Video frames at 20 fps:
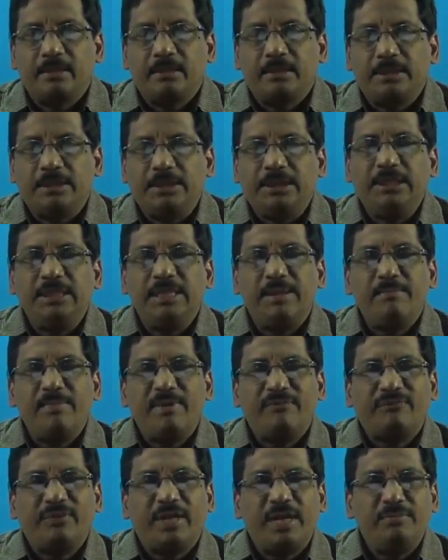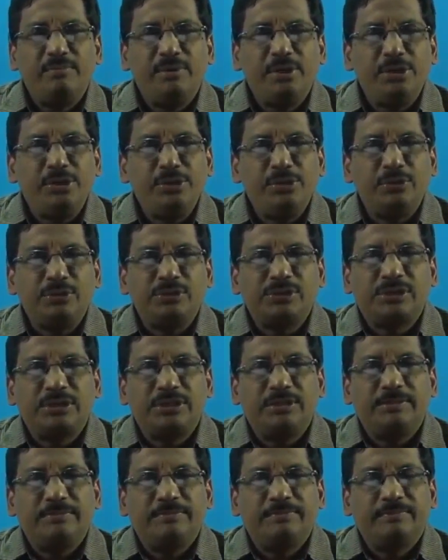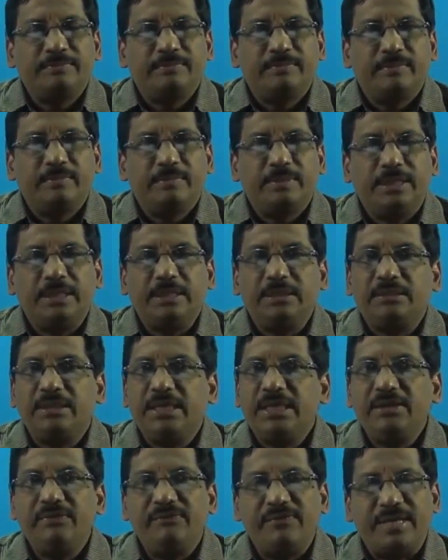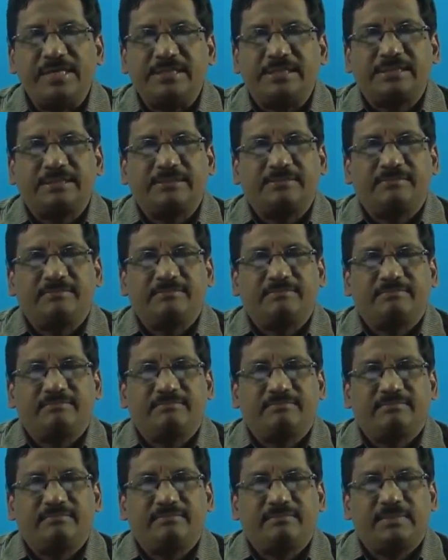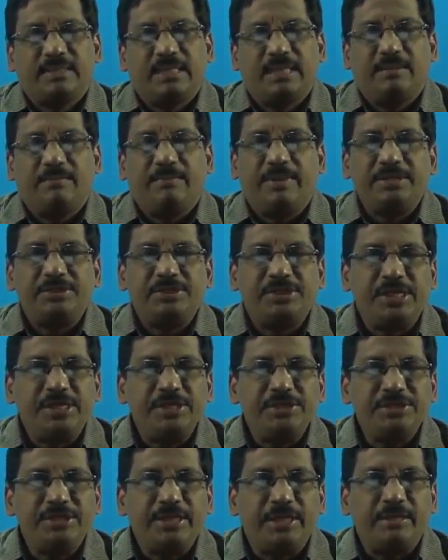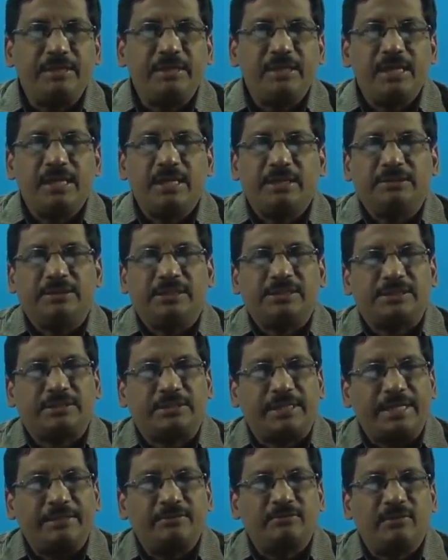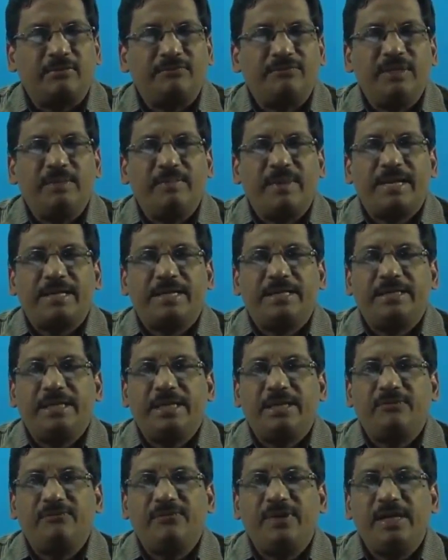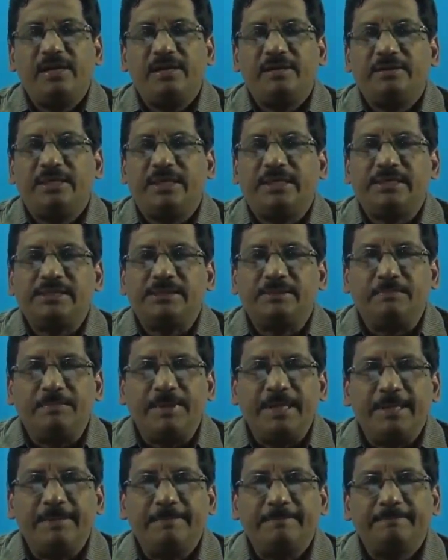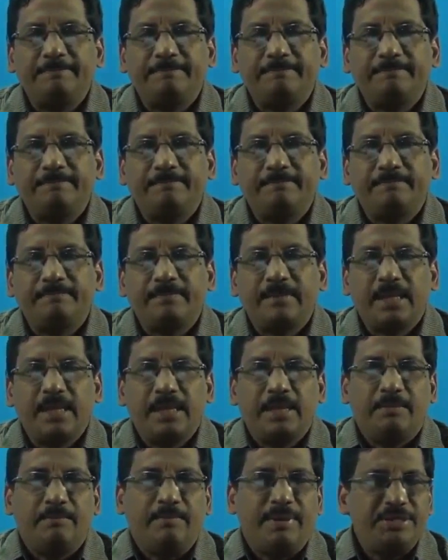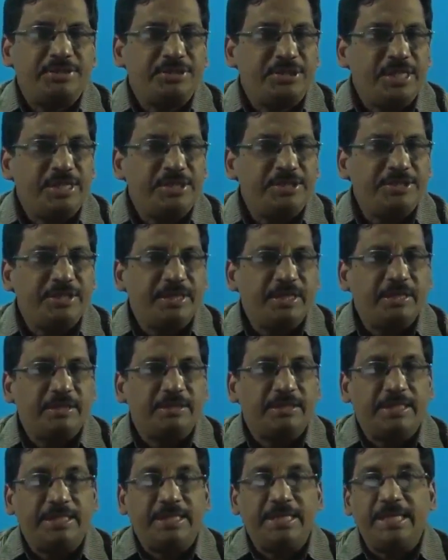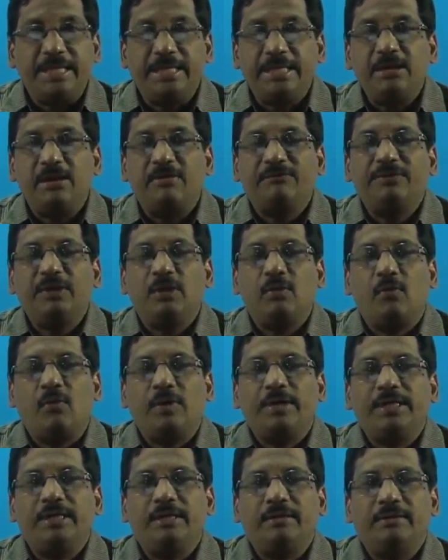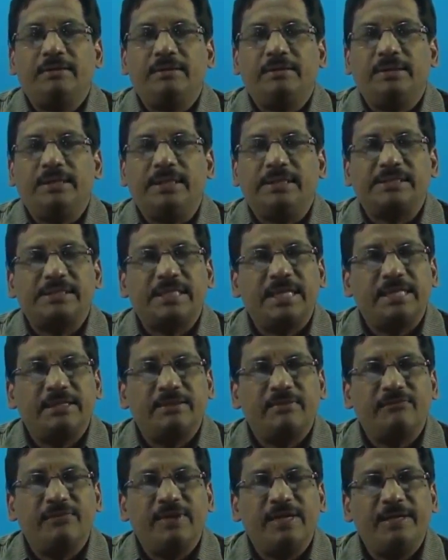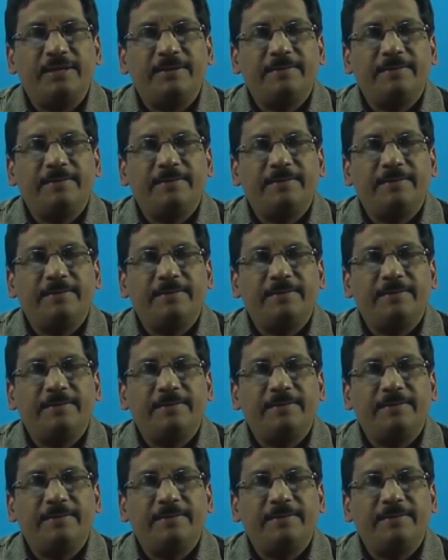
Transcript: EMF can be induced in three ways: by changing the strength of the magnetic field, that is B, by changing the area of the coil inside the field,